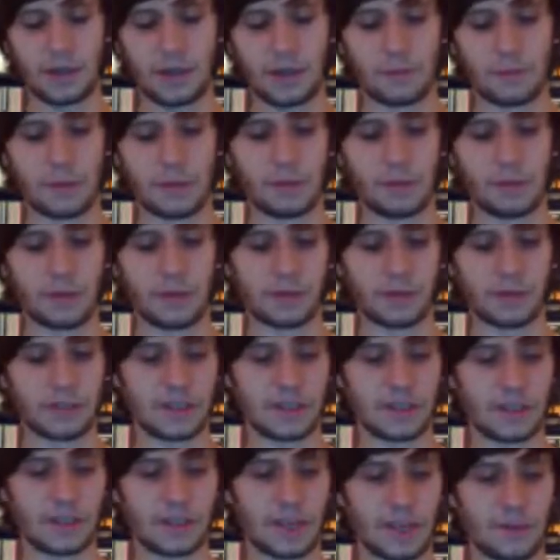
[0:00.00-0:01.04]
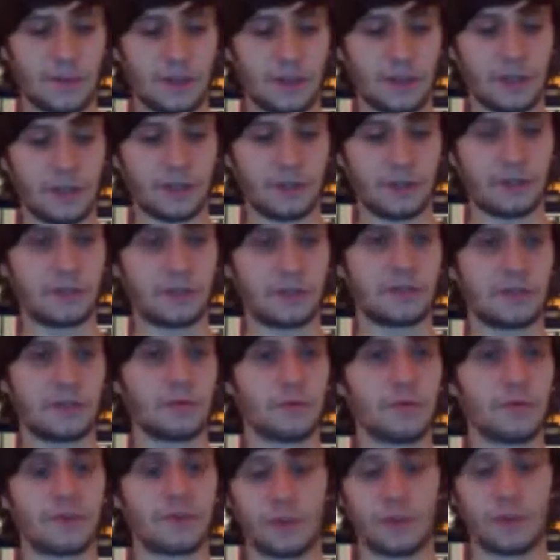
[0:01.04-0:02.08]
But most of the time they'll use the
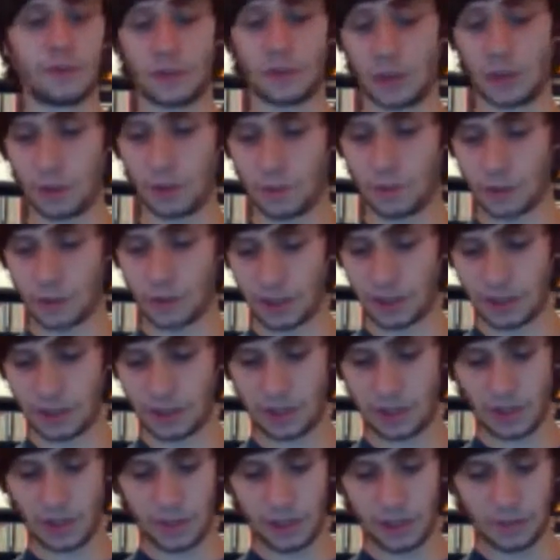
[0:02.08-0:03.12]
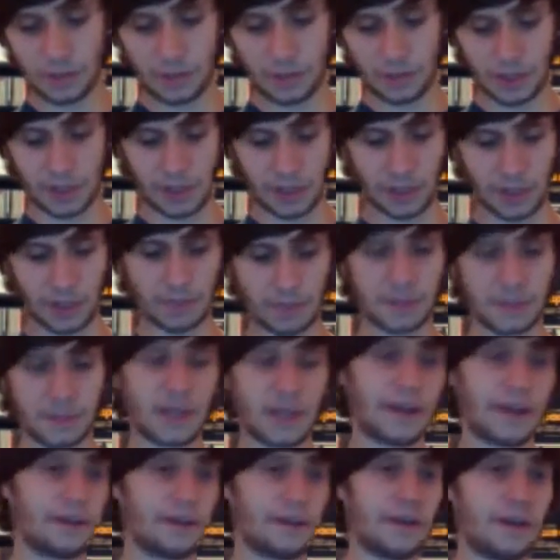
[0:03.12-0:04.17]
original artwork. But
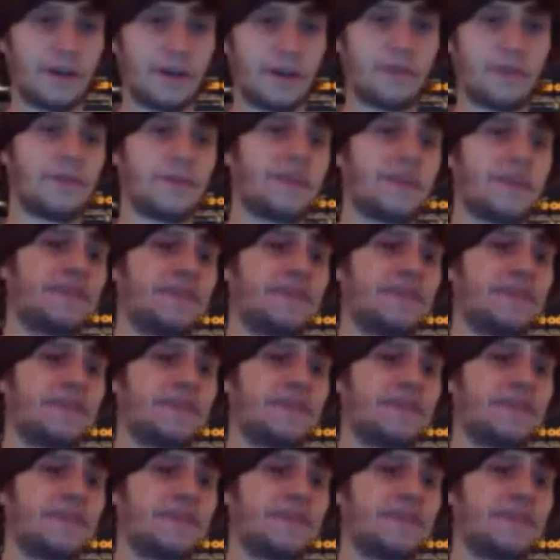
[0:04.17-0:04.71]
yeah, I don't know. This